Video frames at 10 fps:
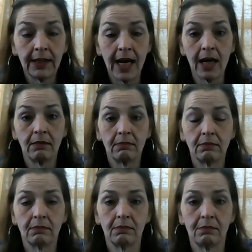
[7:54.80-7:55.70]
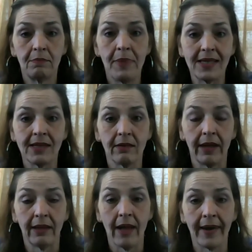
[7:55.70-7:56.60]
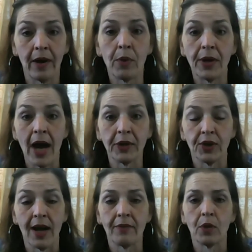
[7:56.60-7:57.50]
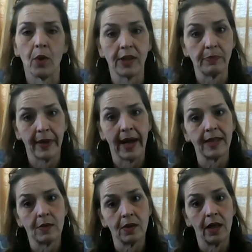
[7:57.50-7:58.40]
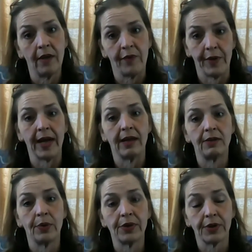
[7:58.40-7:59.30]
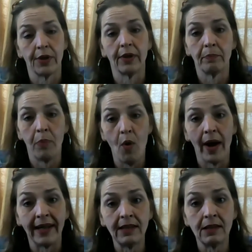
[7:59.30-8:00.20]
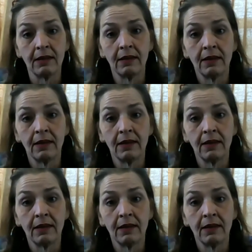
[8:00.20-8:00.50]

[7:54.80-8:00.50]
get basically like a reduction afterwards, because if you get to a certain point,